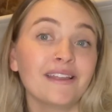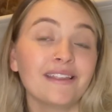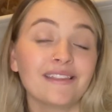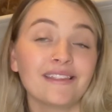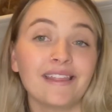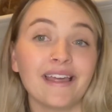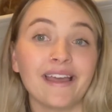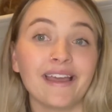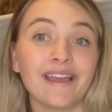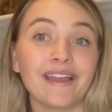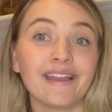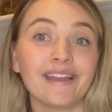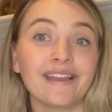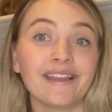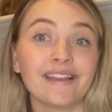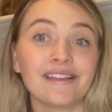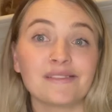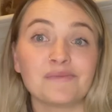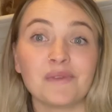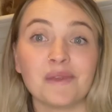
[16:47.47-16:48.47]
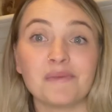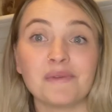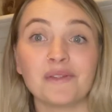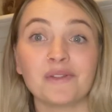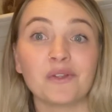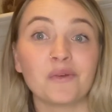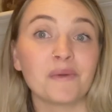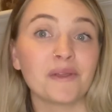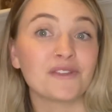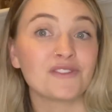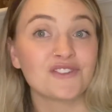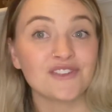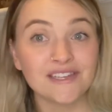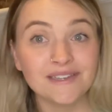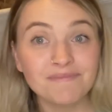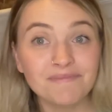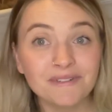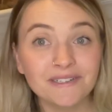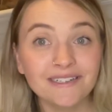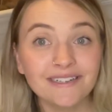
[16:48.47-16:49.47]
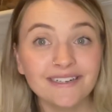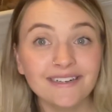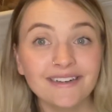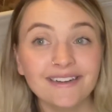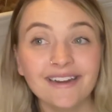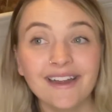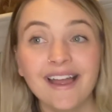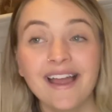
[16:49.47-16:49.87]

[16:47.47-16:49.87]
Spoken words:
that is maybe a little bit cheaper.